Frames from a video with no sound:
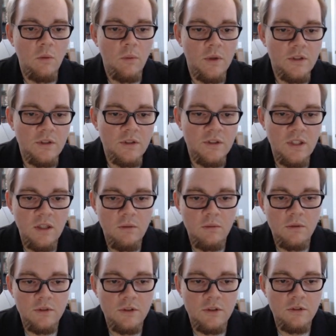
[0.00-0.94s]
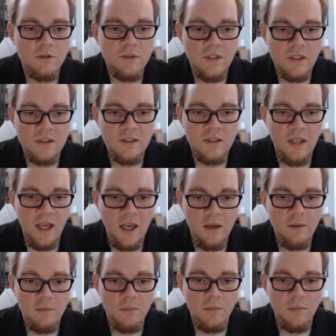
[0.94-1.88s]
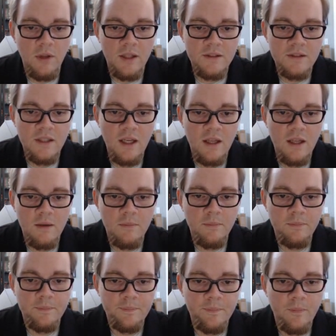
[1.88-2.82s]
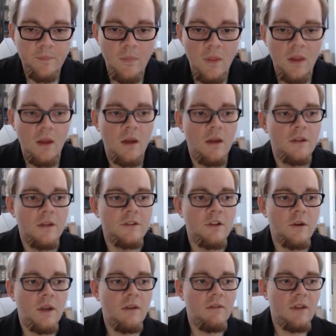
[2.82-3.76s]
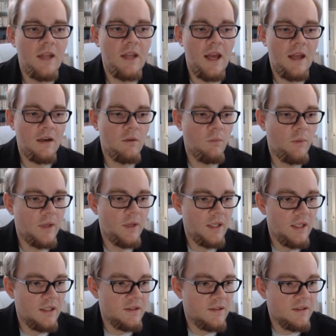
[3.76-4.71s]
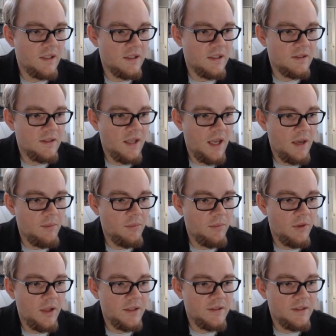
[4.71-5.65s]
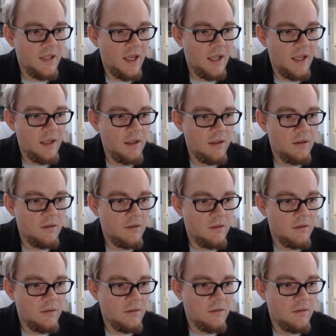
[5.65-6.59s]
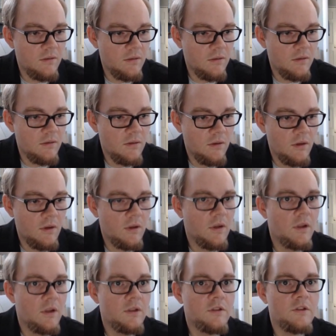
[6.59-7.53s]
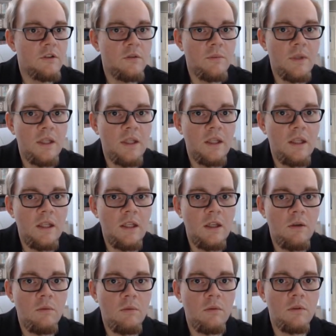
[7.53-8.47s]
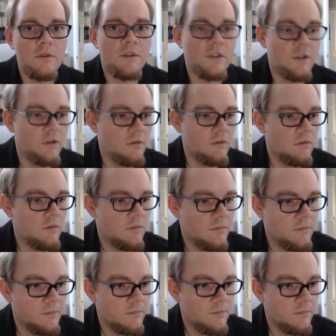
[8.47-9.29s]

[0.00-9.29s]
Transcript: which is equal to 6k plus 10. So given that, we need 6k plus 10 to be equal to